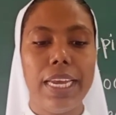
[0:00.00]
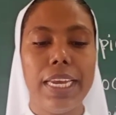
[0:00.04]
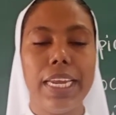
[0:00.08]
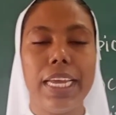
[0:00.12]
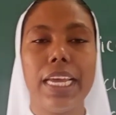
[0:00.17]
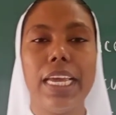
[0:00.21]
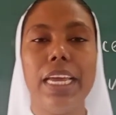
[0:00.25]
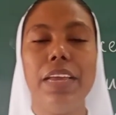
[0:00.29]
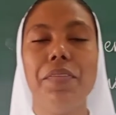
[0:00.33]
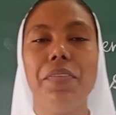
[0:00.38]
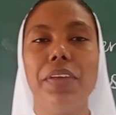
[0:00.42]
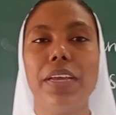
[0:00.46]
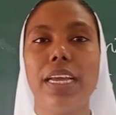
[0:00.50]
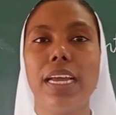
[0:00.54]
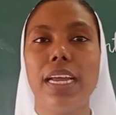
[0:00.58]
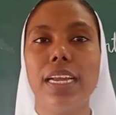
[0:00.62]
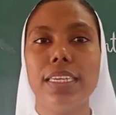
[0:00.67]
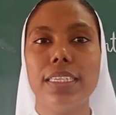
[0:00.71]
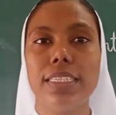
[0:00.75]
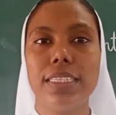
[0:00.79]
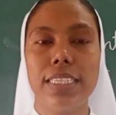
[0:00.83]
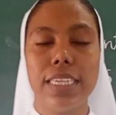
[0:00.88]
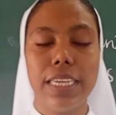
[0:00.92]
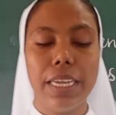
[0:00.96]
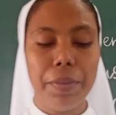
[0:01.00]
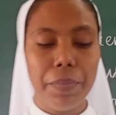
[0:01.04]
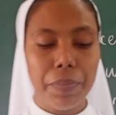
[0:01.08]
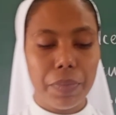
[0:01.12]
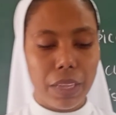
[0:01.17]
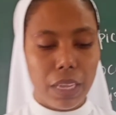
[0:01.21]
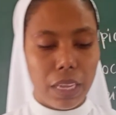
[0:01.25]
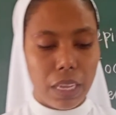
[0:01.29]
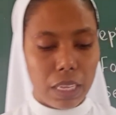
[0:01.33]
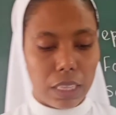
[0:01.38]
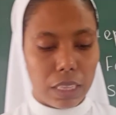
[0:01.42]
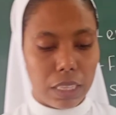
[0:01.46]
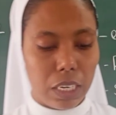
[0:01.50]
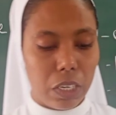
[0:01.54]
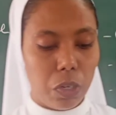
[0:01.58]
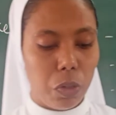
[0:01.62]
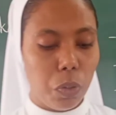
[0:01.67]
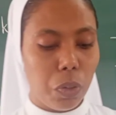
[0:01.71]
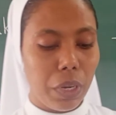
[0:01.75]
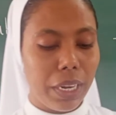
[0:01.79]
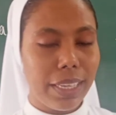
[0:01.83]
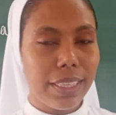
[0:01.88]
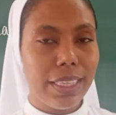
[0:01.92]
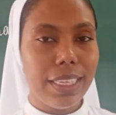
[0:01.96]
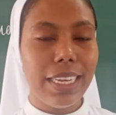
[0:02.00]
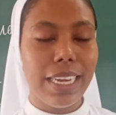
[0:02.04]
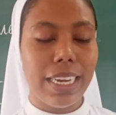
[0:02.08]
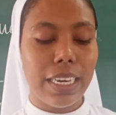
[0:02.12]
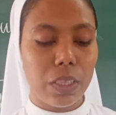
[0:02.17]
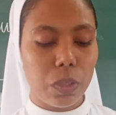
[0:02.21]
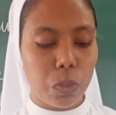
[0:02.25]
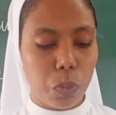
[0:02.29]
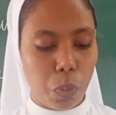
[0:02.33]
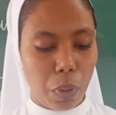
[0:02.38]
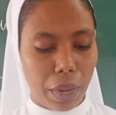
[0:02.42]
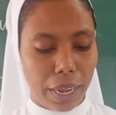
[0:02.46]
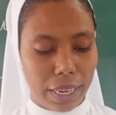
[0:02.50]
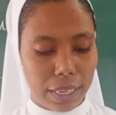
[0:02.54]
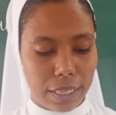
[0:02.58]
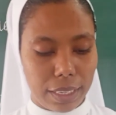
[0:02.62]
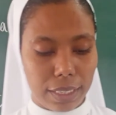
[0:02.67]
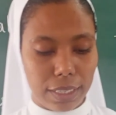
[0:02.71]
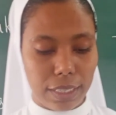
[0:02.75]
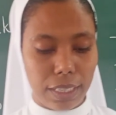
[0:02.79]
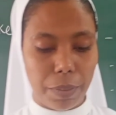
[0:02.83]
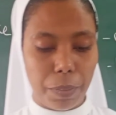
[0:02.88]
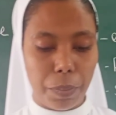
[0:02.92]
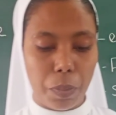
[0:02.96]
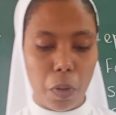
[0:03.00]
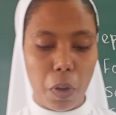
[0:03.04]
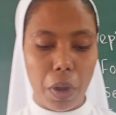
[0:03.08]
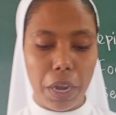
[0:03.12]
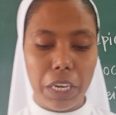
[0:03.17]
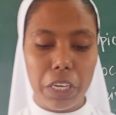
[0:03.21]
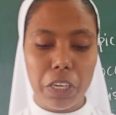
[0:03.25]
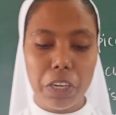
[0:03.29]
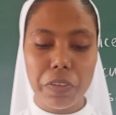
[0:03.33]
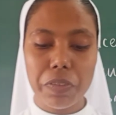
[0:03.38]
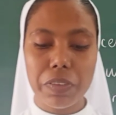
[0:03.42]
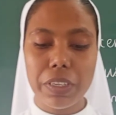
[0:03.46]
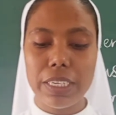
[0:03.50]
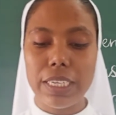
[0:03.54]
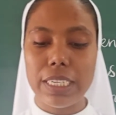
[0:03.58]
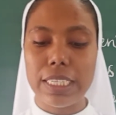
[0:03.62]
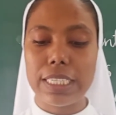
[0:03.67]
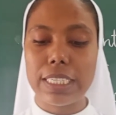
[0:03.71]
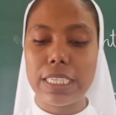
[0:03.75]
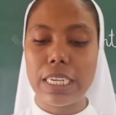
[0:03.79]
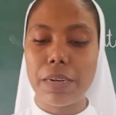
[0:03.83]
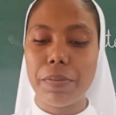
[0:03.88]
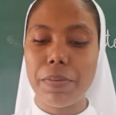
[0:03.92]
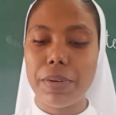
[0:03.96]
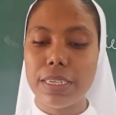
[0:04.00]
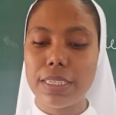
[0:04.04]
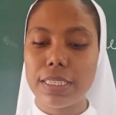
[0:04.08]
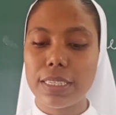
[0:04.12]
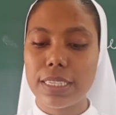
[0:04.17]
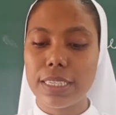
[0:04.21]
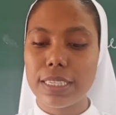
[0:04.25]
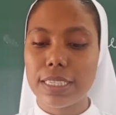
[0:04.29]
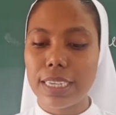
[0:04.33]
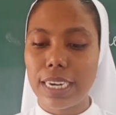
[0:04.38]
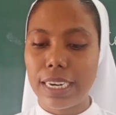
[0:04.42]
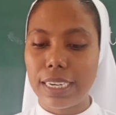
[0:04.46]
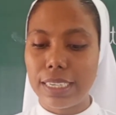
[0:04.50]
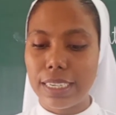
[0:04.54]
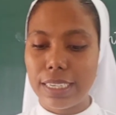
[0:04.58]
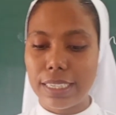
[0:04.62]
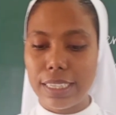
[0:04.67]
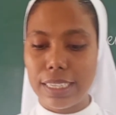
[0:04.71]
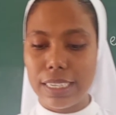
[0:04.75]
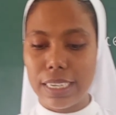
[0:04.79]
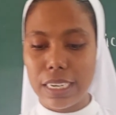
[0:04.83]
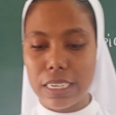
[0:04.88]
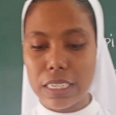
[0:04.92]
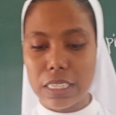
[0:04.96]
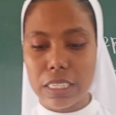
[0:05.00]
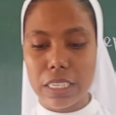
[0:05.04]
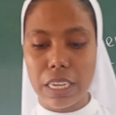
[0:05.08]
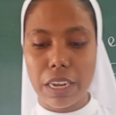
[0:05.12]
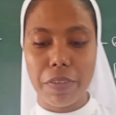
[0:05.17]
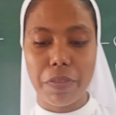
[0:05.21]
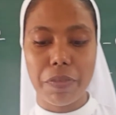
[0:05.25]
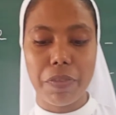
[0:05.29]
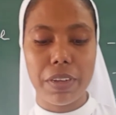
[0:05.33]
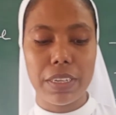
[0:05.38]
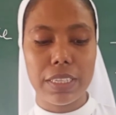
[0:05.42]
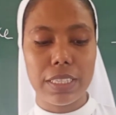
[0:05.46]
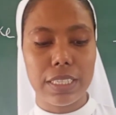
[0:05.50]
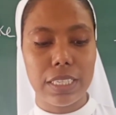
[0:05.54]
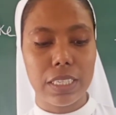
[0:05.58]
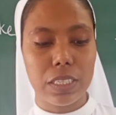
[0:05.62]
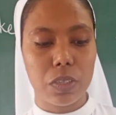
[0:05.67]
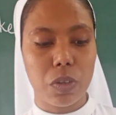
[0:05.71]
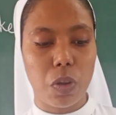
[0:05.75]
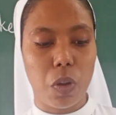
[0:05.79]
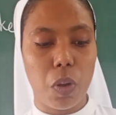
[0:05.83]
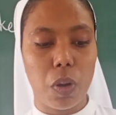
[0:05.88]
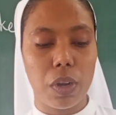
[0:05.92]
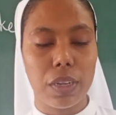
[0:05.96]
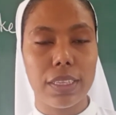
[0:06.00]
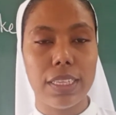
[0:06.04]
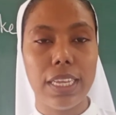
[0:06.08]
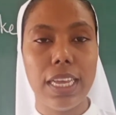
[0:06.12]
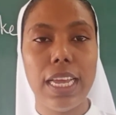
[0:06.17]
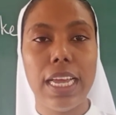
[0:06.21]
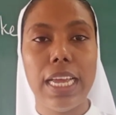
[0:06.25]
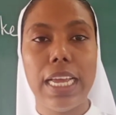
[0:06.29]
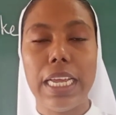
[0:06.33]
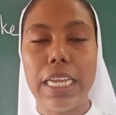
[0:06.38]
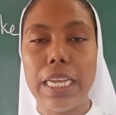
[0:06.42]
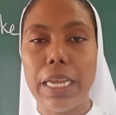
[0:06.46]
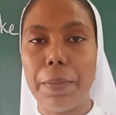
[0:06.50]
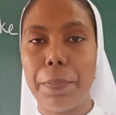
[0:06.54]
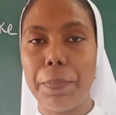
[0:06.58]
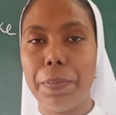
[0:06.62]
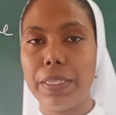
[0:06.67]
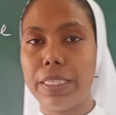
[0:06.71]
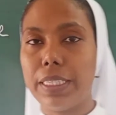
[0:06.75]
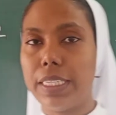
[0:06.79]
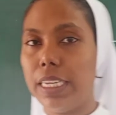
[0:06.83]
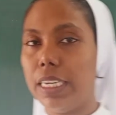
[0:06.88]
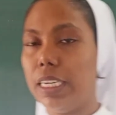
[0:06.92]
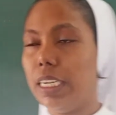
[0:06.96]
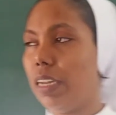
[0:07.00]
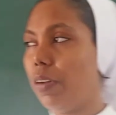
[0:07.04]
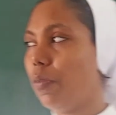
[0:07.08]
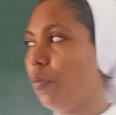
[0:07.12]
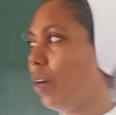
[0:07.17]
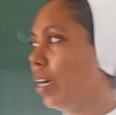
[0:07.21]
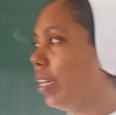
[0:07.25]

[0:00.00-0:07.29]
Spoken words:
And again we can see during the earthquake, the point of the disturbances under the earth's surface is called the epicenter.